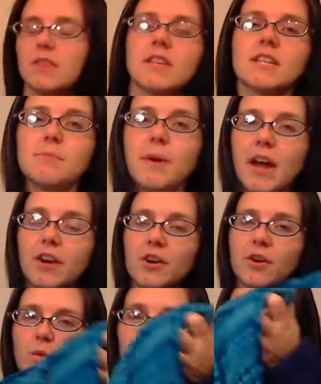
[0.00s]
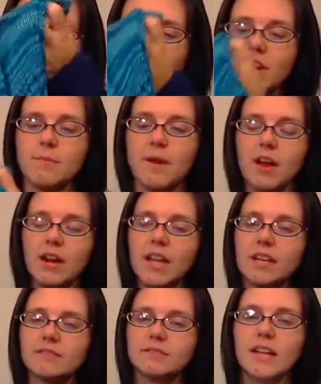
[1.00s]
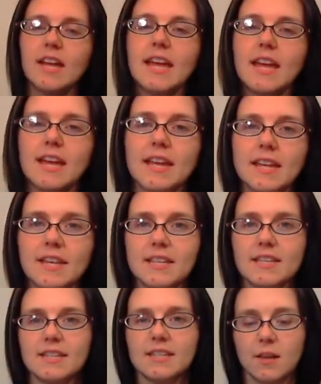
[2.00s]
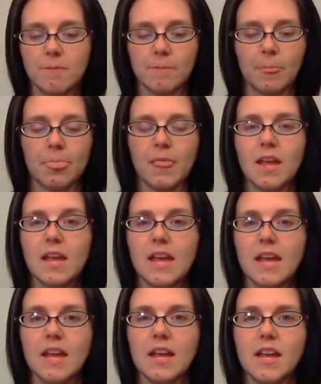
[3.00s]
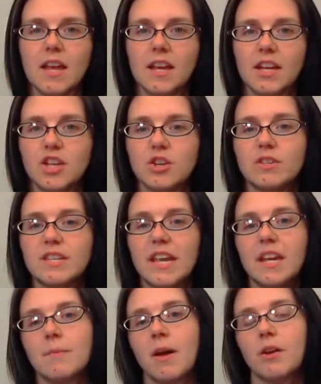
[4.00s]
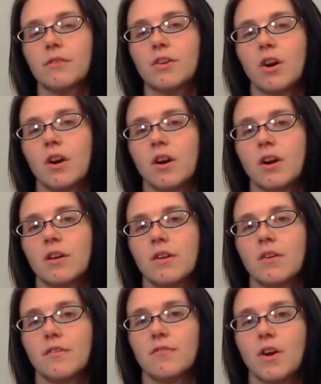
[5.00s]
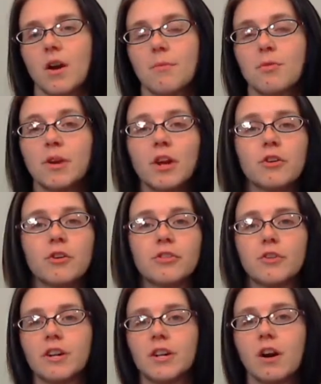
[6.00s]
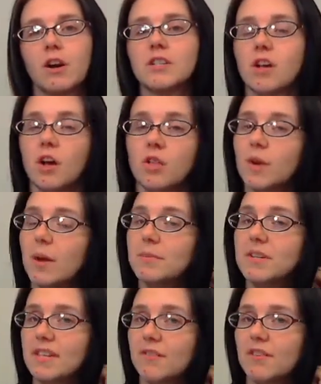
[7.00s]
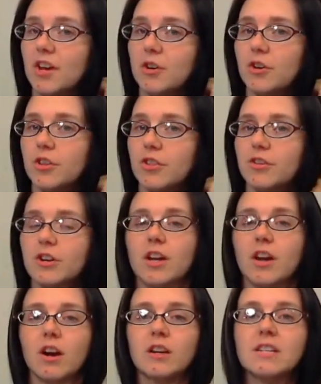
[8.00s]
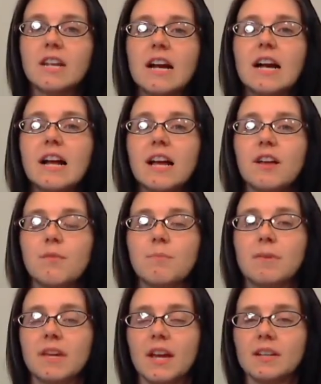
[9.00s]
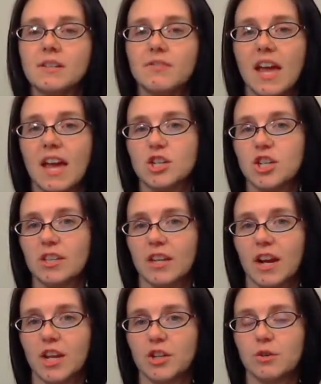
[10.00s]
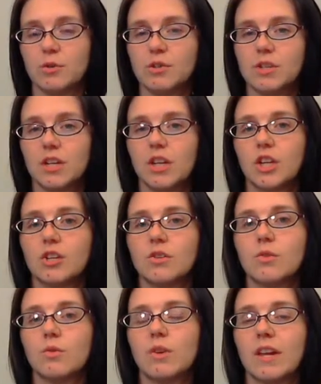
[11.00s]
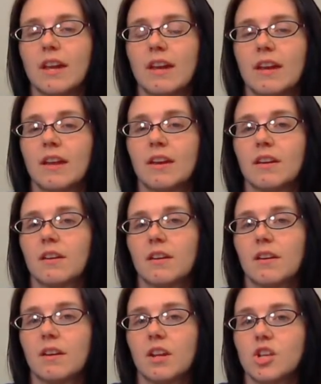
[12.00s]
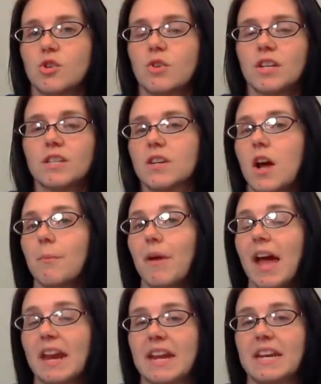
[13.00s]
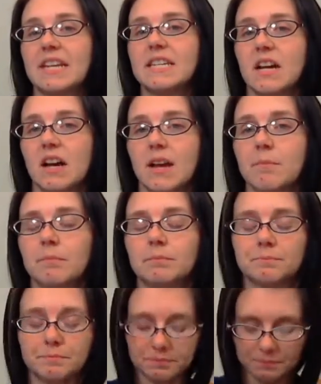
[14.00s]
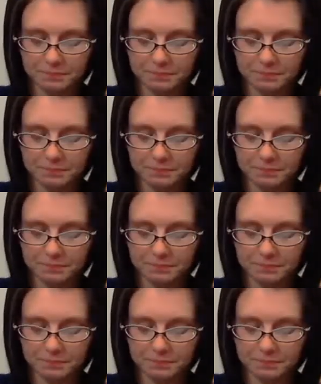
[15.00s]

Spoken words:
This pattern, what's great about it is it can use any amount of yarn from 330 yards all the way up to 730 yards. Because of the edging that I used, you can stop at any time.